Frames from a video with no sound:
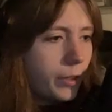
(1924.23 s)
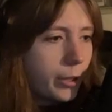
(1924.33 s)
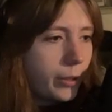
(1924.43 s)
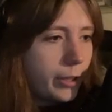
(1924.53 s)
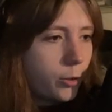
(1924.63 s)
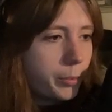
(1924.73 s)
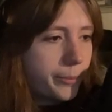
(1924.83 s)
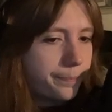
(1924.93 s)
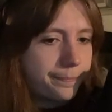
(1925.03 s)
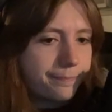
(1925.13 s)
What if I go ahead and
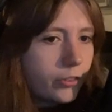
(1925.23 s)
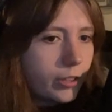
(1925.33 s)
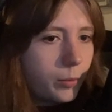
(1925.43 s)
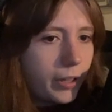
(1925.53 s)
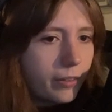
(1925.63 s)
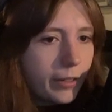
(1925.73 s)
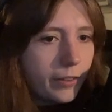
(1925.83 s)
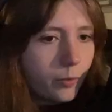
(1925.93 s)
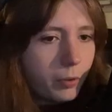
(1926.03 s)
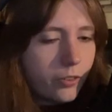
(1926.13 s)
open? I just gotta wait
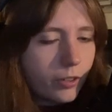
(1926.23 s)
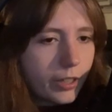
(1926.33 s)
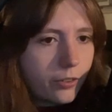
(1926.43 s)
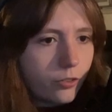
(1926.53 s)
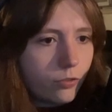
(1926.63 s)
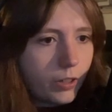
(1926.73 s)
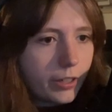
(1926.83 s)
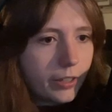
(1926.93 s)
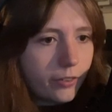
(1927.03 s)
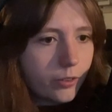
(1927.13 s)
around. This place already has
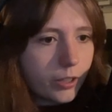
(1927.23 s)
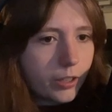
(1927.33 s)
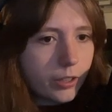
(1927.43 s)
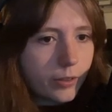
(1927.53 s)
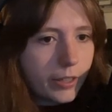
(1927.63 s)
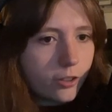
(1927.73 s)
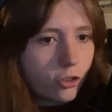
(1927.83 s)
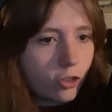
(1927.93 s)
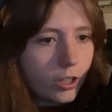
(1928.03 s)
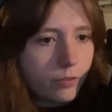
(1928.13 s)
fairy dust, so I can go ahead
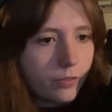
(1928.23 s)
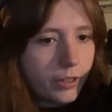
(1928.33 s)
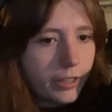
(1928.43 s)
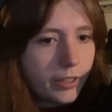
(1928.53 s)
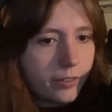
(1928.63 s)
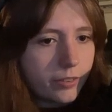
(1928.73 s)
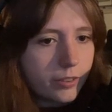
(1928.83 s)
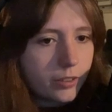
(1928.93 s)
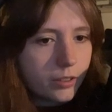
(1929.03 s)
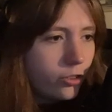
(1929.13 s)
and shake for fairy
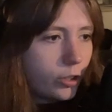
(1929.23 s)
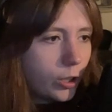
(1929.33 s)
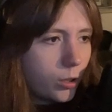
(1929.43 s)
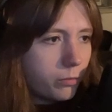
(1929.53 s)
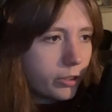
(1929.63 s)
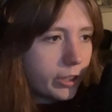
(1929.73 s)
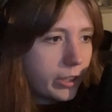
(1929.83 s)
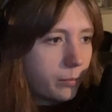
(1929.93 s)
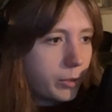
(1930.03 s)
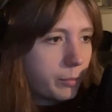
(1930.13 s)
dust. And this should
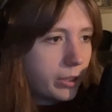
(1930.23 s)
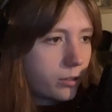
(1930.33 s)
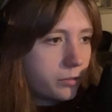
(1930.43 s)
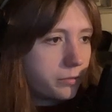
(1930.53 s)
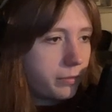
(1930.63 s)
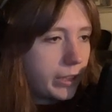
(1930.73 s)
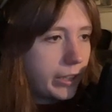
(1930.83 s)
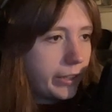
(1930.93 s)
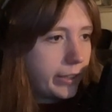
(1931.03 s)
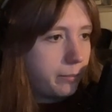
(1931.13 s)
hopefully be my little
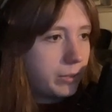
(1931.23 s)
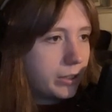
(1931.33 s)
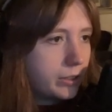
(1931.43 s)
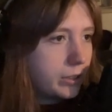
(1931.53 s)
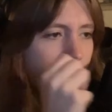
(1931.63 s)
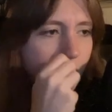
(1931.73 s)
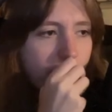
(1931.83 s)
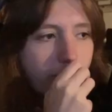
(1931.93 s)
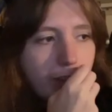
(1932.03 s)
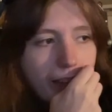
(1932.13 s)
farm. Is there anything
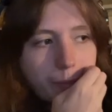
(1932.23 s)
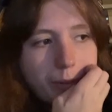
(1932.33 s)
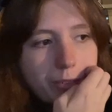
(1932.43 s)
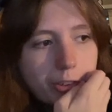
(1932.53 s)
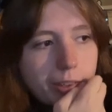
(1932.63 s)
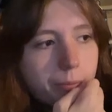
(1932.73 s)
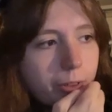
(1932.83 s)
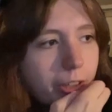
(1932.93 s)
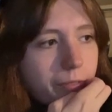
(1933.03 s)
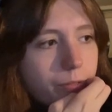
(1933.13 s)
I can sell in my inventory? I
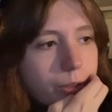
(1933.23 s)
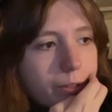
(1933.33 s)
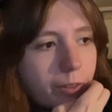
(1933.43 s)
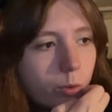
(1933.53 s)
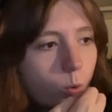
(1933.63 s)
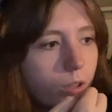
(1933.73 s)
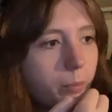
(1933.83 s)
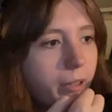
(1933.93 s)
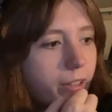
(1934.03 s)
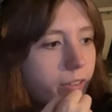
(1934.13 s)
have 34 of these
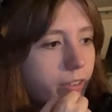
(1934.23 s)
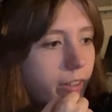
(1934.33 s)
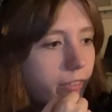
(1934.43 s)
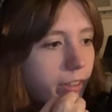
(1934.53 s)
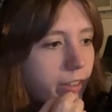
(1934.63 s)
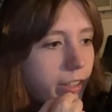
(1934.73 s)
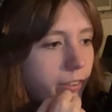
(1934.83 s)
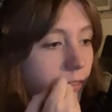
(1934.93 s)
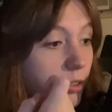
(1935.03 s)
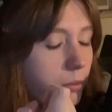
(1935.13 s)
aura petals. Gonna sell
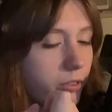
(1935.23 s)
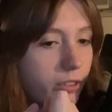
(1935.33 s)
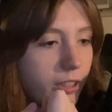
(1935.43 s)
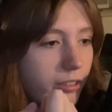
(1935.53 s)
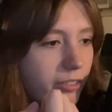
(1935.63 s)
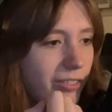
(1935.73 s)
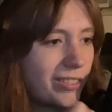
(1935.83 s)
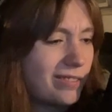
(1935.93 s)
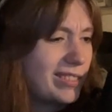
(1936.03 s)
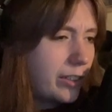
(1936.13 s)
these.
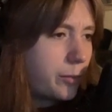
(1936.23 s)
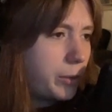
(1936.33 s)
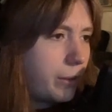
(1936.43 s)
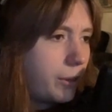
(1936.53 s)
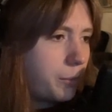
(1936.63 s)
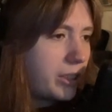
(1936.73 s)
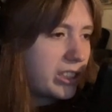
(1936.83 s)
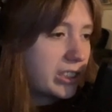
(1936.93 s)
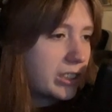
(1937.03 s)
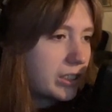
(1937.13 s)
$200. That's baby
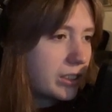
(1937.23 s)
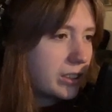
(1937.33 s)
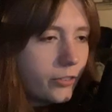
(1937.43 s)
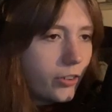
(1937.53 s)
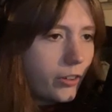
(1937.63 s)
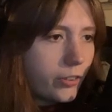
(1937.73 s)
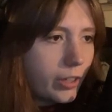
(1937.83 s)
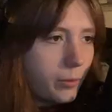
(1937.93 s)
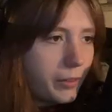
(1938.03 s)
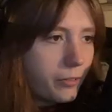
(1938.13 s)
money. I
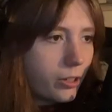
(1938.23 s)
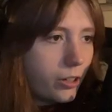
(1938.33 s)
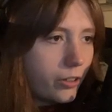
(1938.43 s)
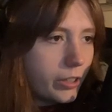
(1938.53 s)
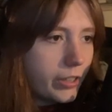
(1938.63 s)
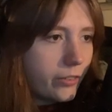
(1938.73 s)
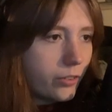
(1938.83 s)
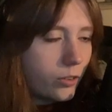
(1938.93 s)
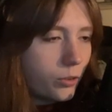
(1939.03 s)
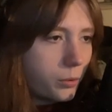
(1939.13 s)
just gotta wait for all
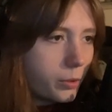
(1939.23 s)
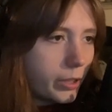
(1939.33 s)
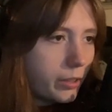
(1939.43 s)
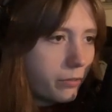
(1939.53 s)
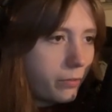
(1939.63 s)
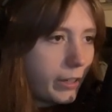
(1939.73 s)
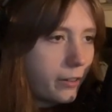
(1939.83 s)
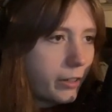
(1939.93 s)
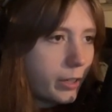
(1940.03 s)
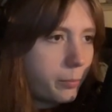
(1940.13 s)
these newly
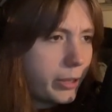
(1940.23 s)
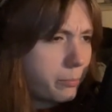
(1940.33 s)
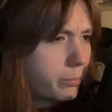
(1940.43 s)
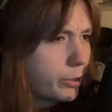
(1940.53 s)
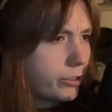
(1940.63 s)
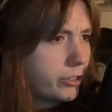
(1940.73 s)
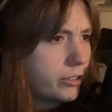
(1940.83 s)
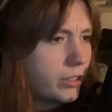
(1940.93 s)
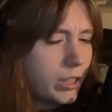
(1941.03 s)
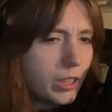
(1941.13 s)
fairied
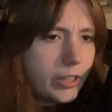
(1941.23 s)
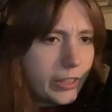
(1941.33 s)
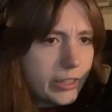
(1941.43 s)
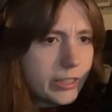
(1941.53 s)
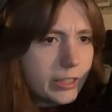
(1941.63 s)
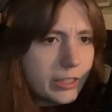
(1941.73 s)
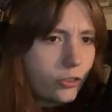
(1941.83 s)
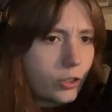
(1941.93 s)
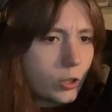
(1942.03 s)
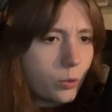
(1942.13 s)
people to
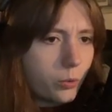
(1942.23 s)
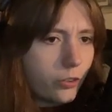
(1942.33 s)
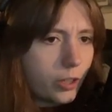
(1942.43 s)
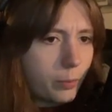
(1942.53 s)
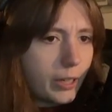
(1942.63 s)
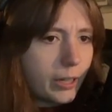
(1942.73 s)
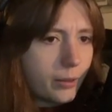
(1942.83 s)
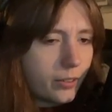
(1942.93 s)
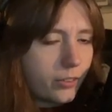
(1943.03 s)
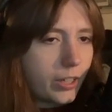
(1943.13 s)
just use their
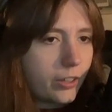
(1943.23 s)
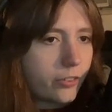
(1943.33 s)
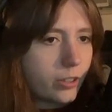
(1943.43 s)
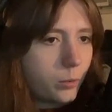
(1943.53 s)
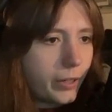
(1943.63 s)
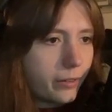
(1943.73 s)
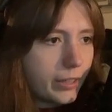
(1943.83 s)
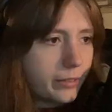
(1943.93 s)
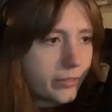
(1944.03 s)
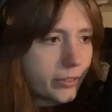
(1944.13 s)
powers, and I just gotta wait
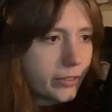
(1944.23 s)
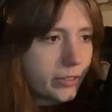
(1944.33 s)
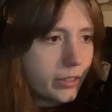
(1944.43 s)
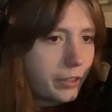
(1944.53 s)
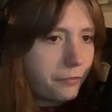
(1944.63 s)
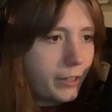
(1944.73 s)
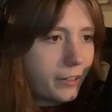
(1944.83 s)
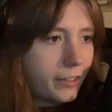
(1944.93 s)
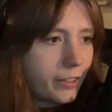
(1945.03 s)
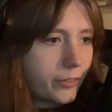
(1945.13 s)
around. There's already
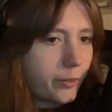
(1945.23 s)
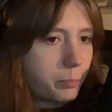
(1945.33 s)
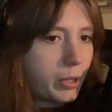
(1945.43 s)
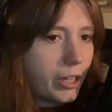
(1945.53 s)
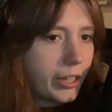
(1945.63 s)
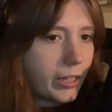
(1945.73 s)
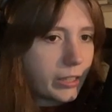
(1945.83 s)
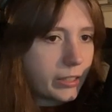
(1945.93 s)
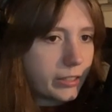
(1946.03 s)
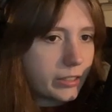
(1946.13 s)
fairy dust
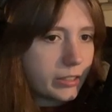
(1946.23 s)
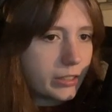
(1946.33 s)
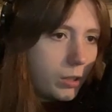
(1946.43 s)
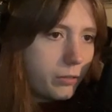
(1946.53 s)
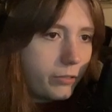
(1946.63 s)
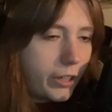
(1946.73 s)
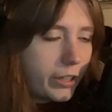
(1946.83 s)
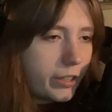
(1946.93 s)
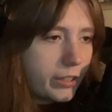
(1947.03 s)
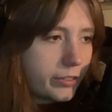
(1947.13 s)
spawning. More
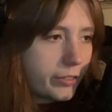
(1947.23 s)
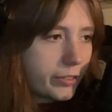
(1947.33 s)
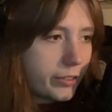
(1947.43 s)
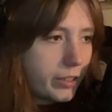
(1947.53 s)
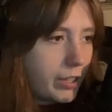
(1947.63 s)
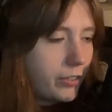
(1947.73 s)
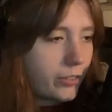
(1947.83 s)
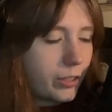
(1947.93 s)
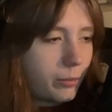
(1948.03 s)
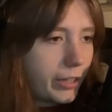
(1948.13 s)
fairy dust. I
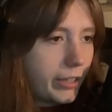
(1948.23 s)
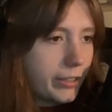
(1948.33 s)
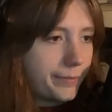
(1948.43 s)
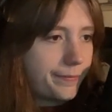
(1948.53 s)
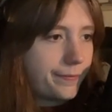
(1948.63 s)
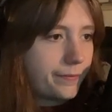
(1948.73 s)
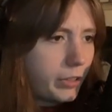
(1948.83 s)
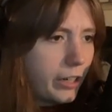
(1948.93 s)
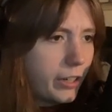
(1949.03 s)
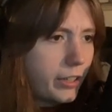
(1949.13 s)
just gotta wait here. Are you a
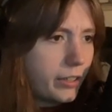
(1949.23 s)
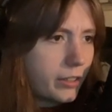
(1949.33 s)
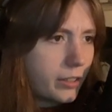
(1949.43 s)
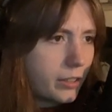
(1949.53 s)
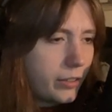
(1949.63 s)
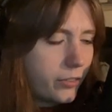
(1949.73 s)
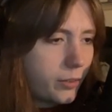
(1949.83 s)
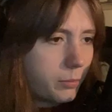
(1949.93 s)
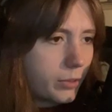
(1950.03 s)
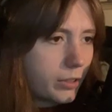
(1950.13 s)
fairy? Oh,
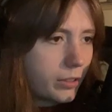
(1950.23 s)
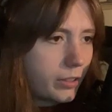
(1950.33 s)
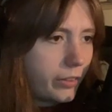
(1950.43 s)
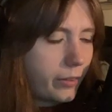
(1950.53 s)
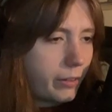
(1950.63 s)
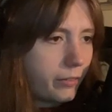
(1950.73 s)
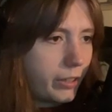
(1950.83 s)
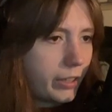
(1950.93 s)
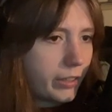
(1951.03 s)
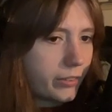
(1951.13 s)
there's some crazy amount
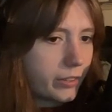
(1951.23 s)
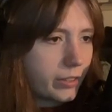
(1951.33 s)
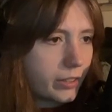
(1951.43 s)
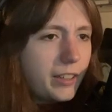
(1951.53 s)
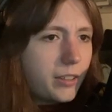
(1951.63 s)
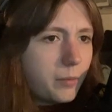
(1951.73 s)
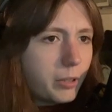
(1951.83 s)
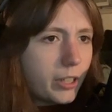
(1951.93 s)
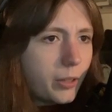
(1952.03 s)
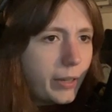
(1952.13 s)
of fairies. And now
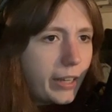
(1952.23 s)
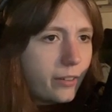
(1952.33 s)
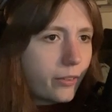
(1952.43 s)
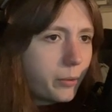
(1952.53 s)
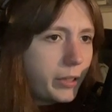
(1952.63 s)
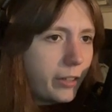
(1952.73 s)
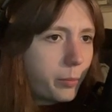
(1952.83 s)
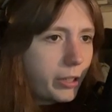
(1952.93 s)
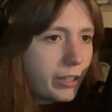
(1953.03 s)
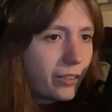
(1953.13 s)
I'm gonna go ahead and throw a dance